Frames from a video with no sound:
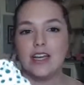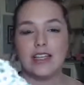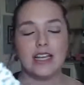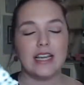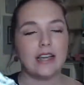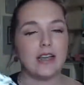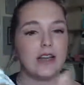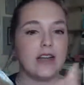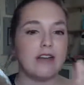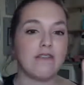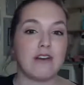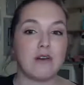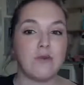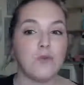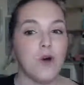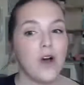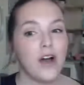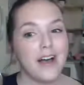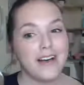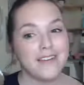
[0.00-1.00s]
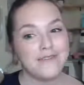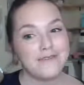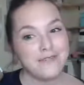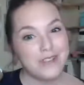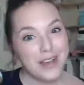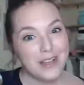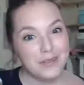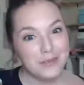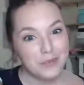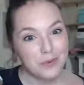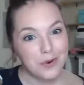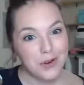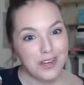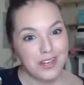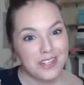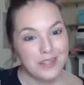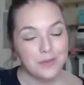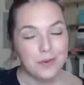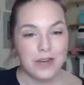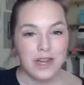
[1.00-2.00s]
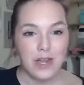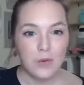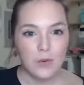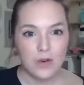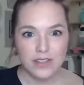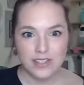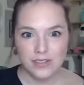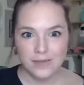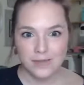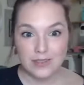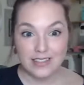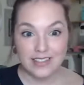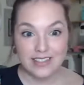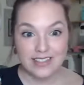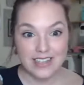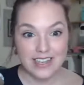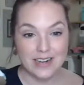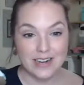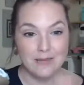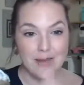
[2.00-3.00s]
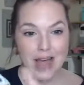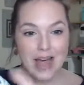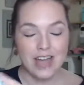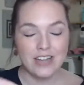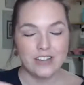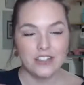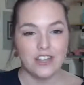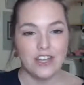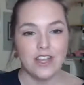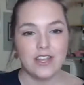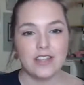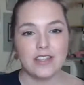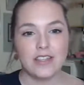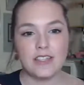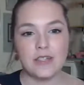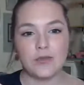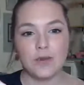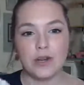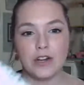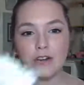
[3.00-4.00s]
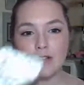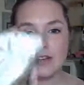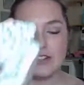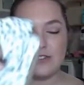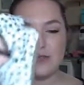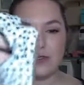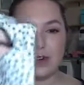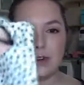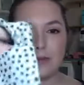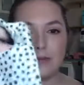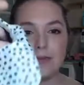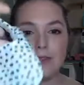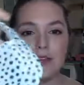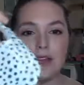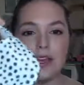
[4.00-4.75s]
Like if I want a fun print, but I want something that's going to match, this is what I reach for.